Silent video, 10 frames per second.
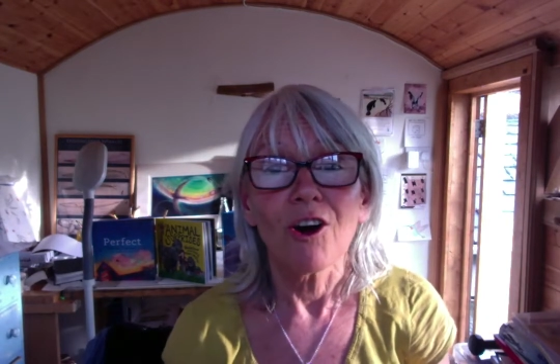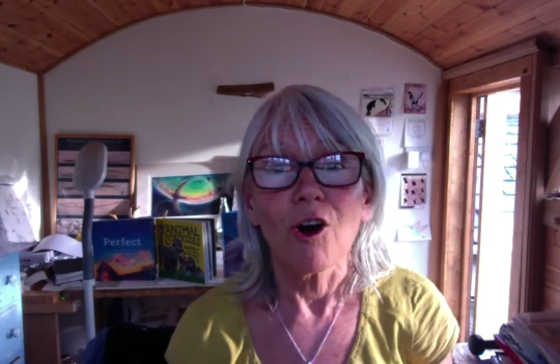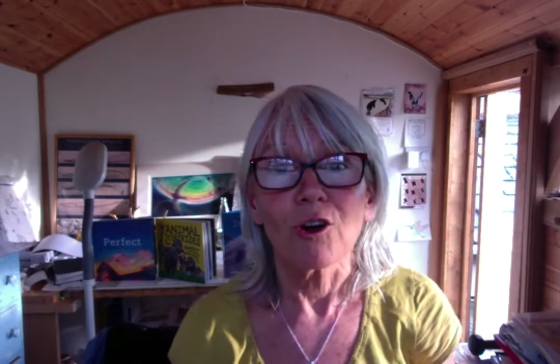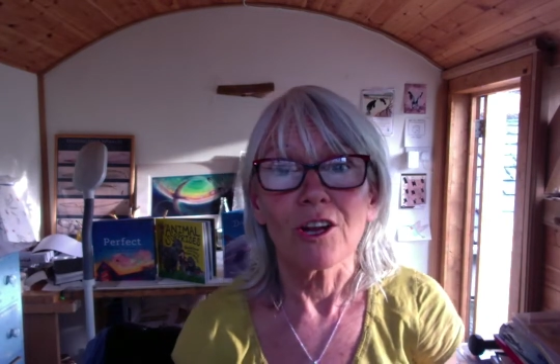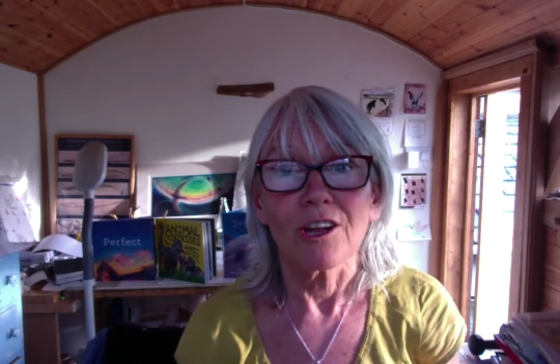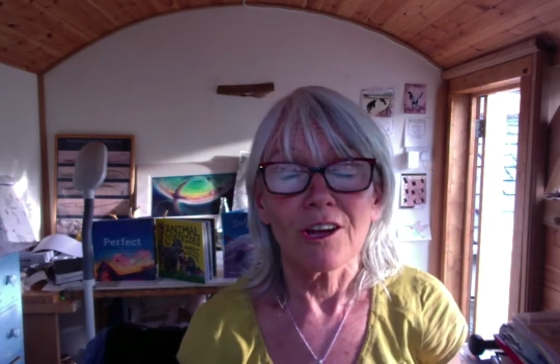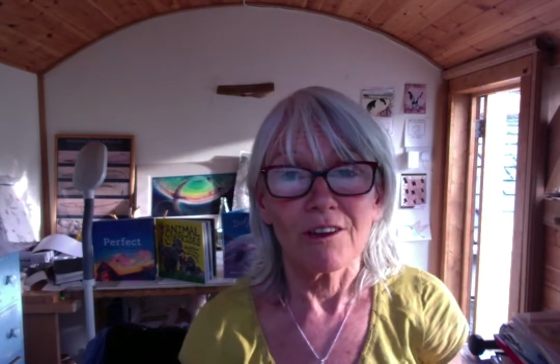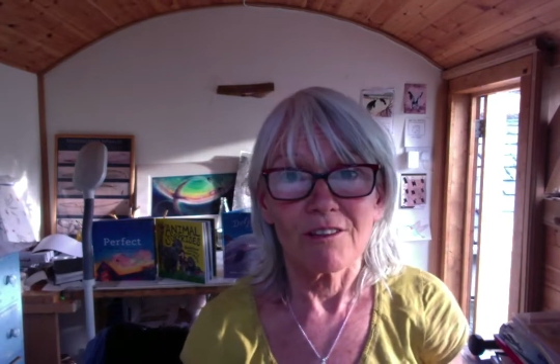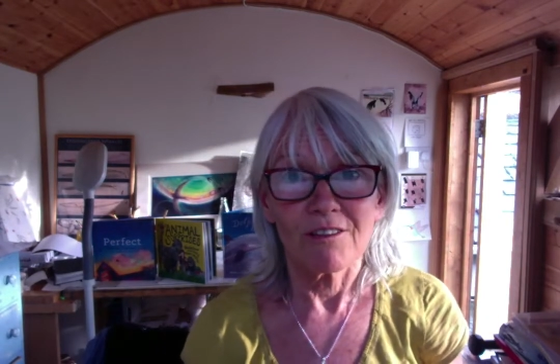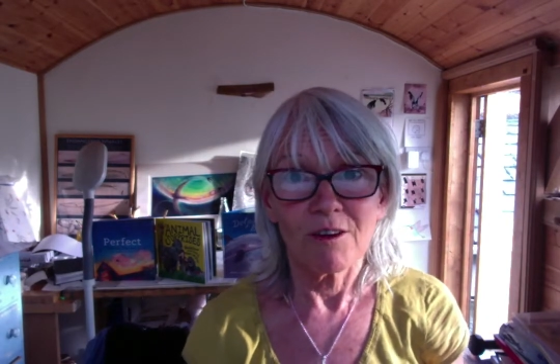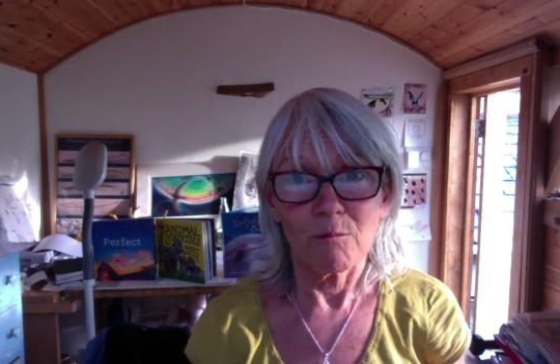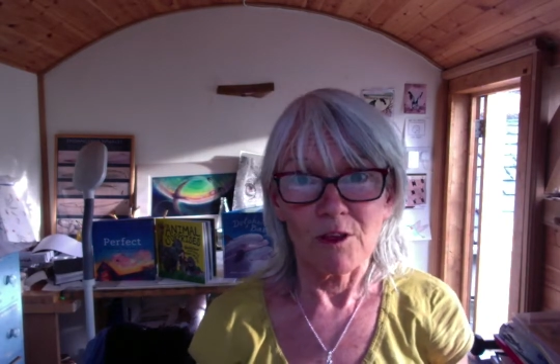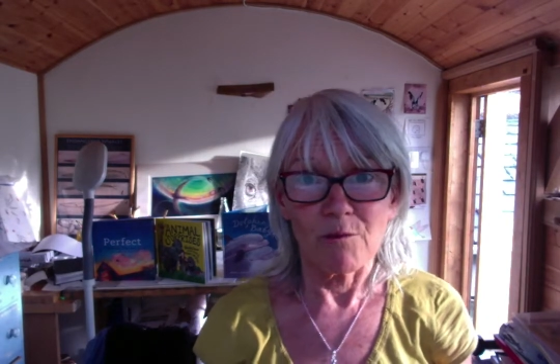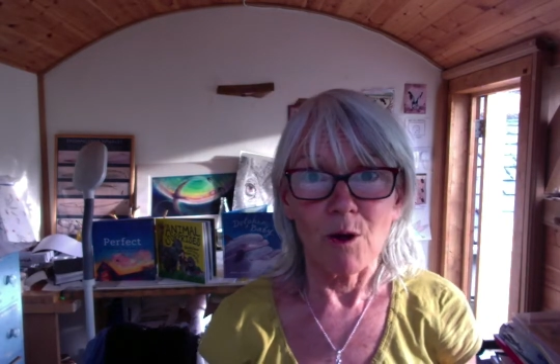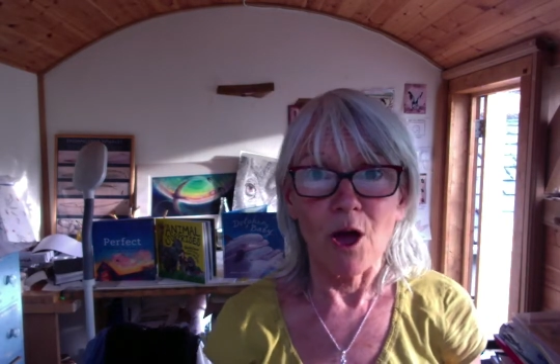on an earth where
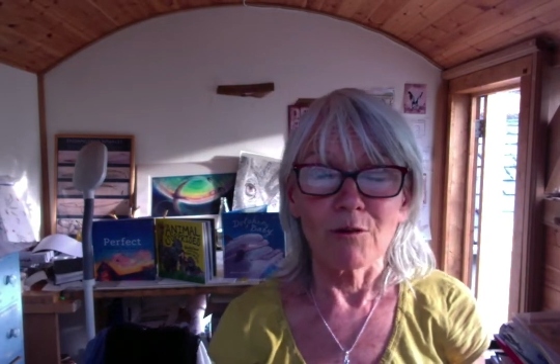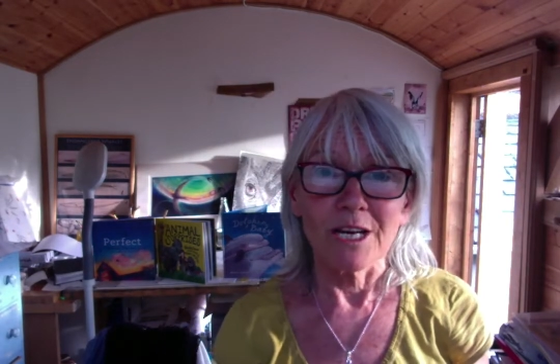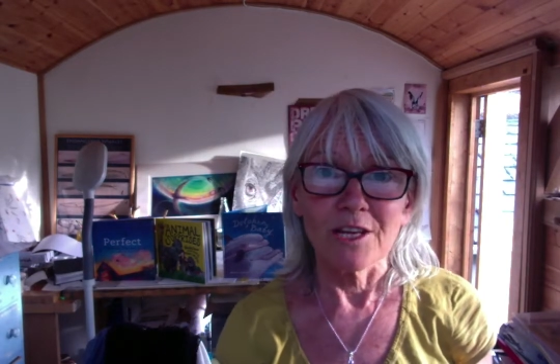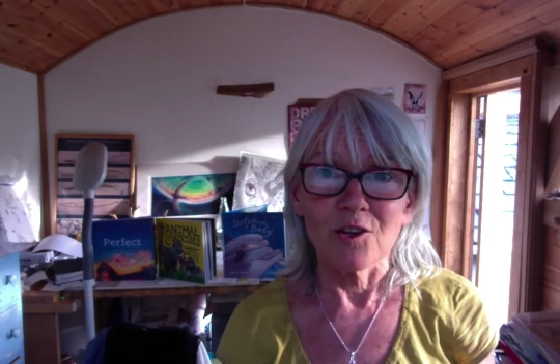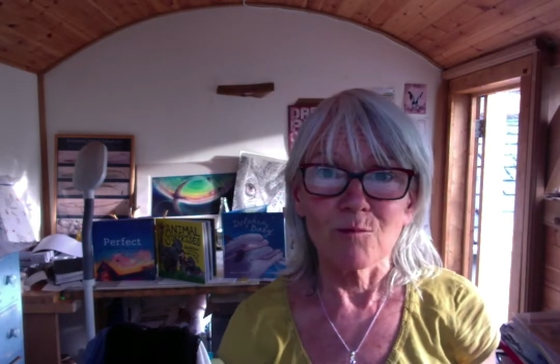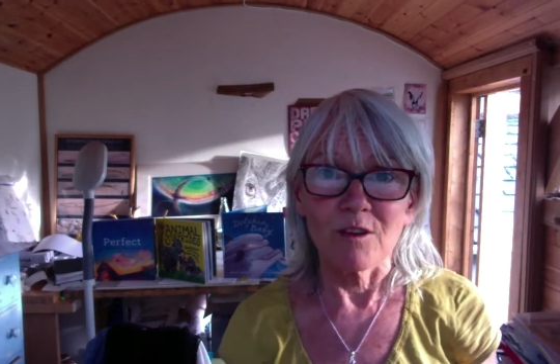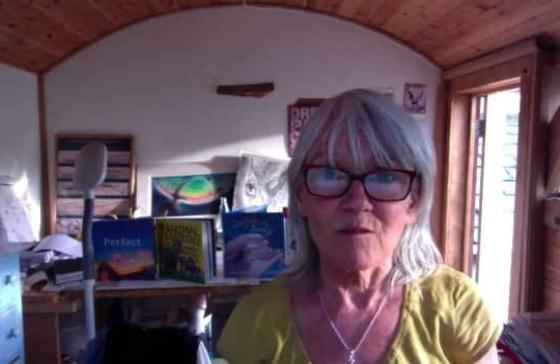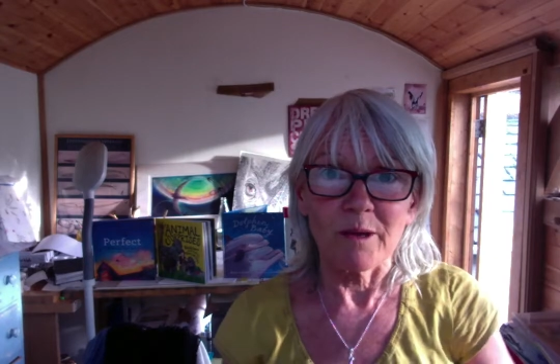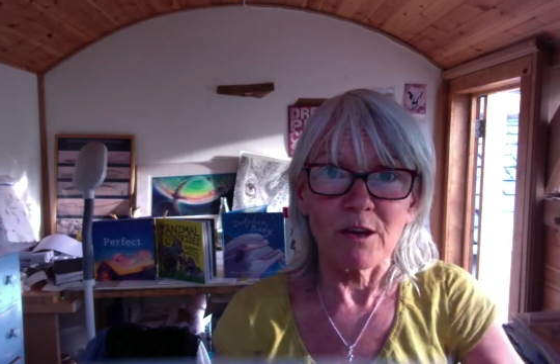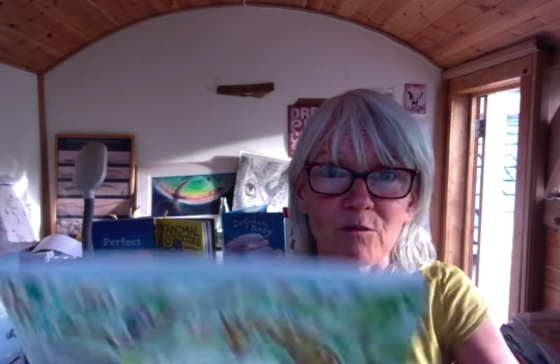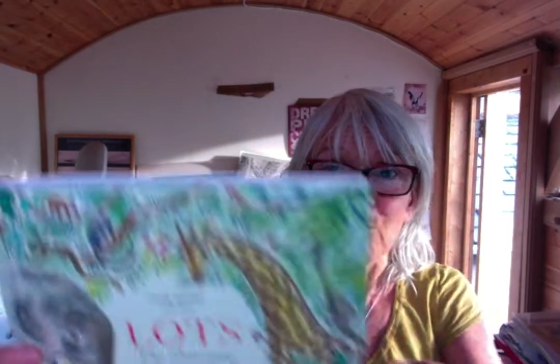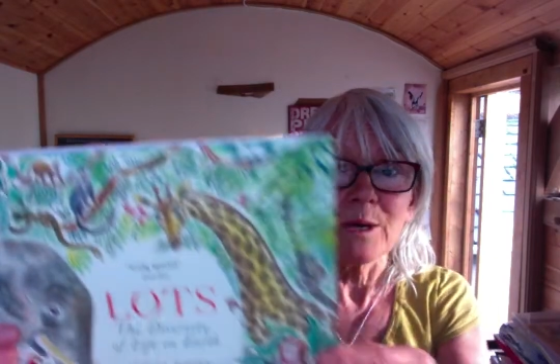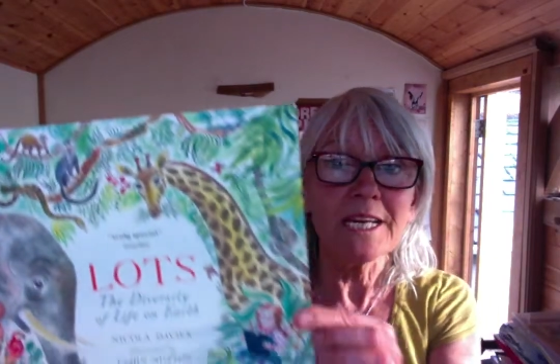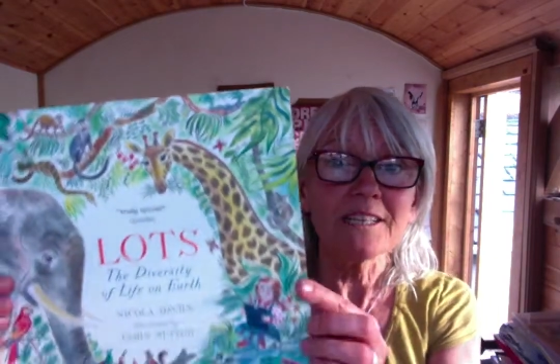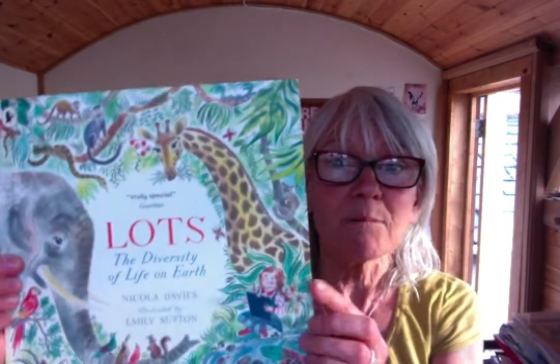there were only humans, because
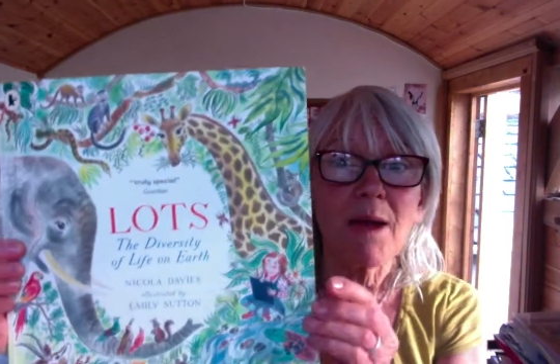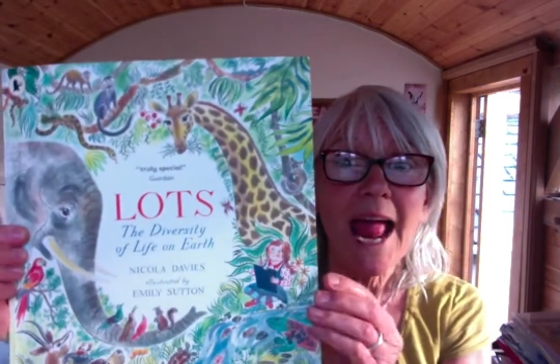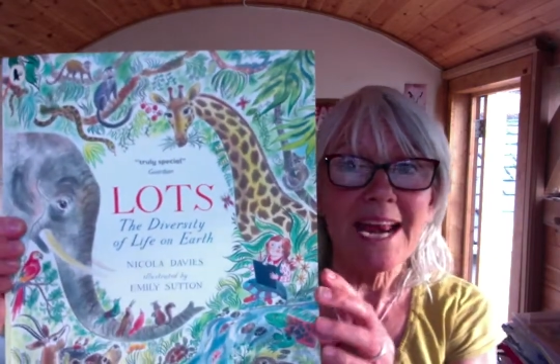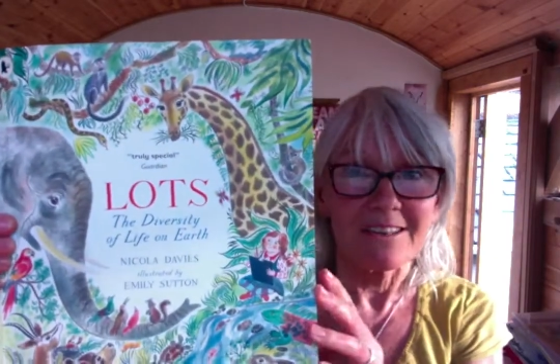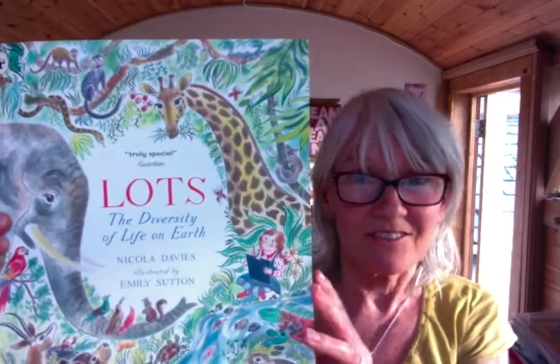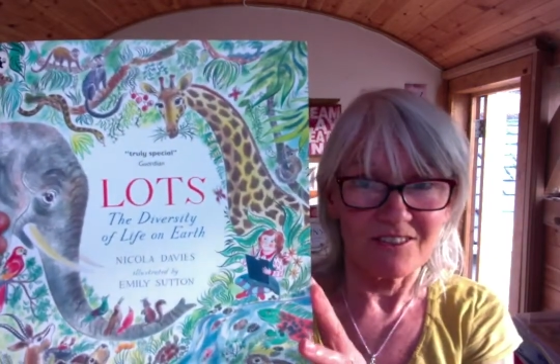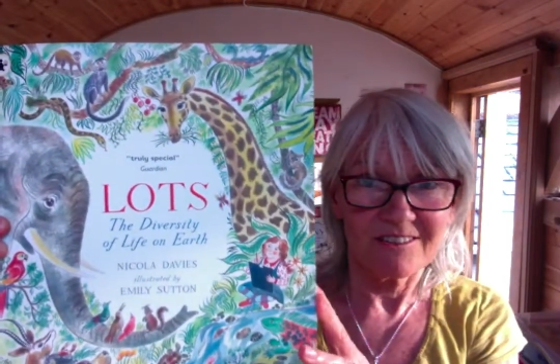we depend